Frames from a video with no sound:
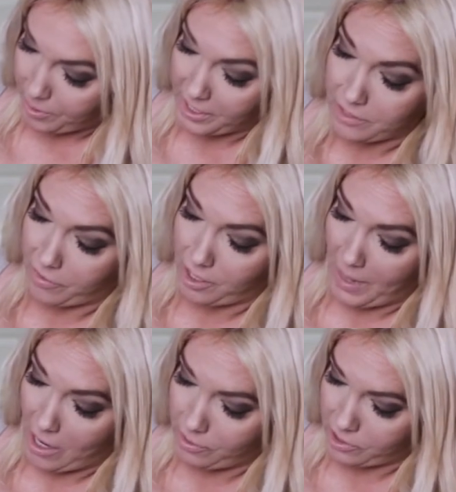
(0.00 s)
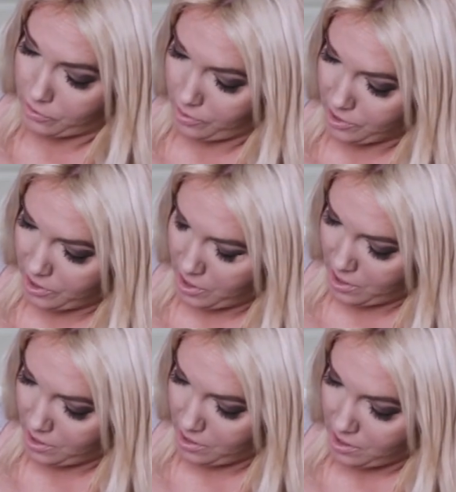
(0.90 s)
place for the power source
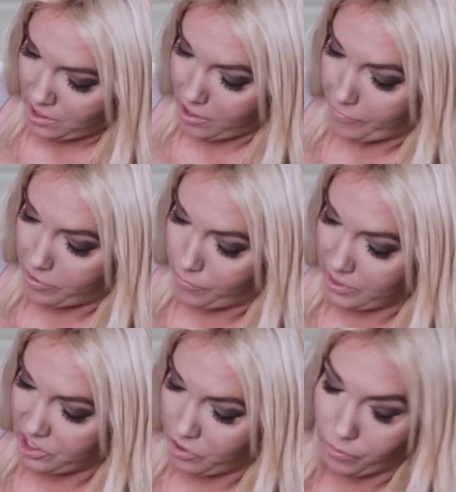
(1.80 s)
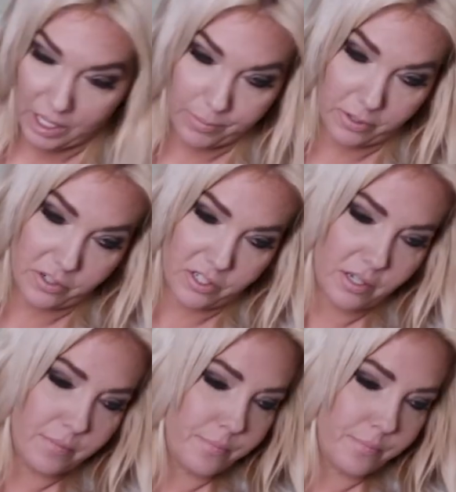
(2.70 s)
and for the windshield wipers.